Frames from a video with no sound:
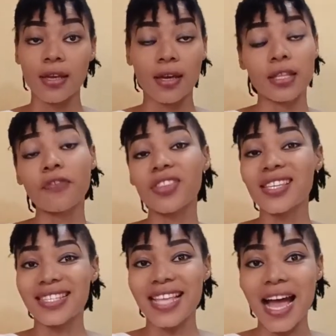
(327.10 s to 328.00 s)
And if it
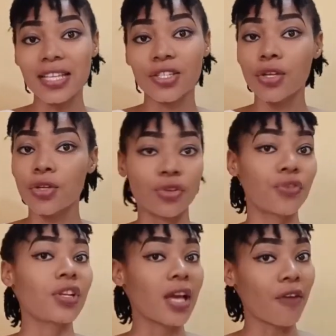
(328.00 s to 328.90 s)
is that, you don't
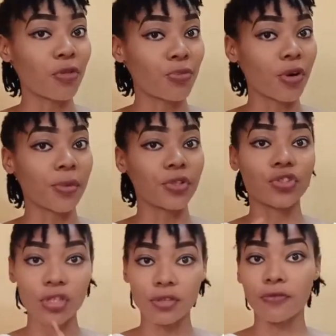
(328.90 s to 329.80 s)
really have a problem. It's
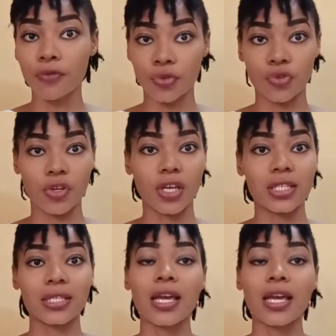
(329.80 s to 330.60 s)
just the food you eat.